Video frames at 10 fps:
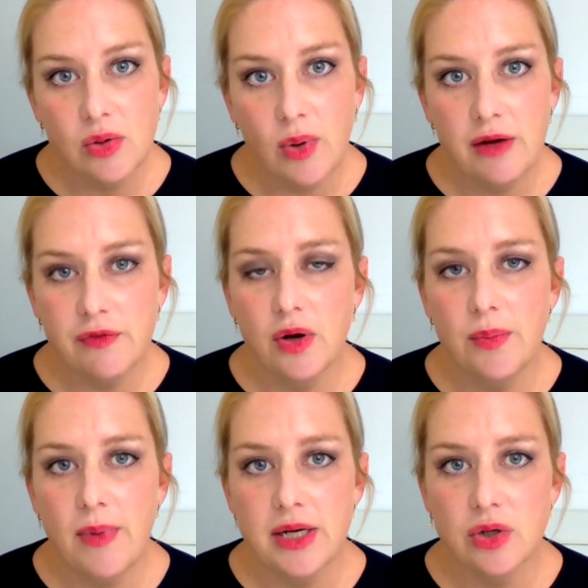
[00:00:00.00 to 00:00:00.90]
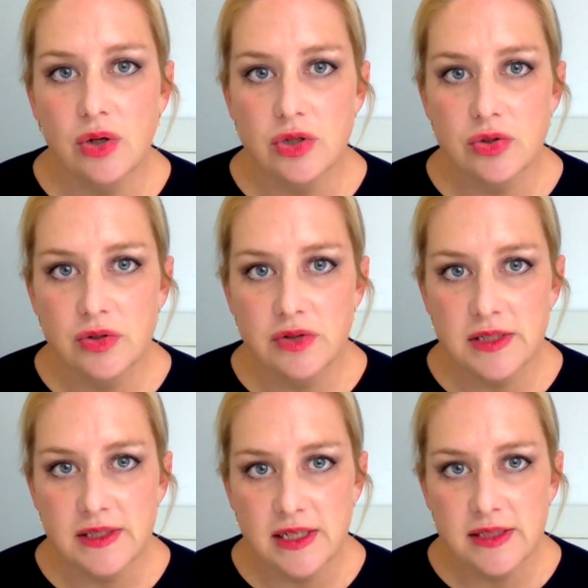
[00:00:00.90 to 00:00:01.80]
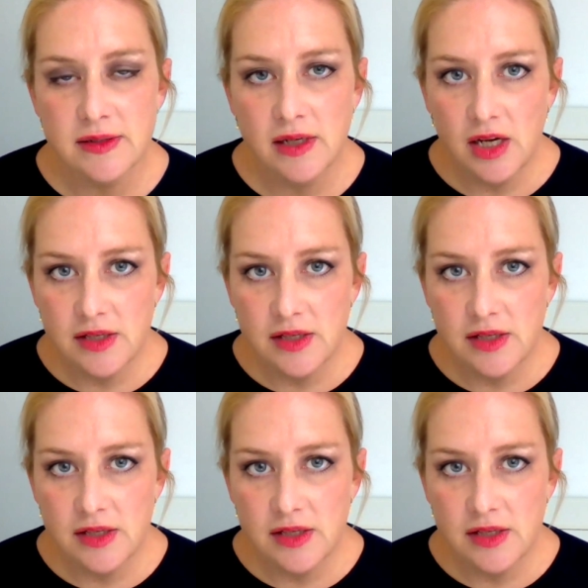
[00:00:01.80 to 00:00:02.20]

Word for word: away from mitochondrial disease,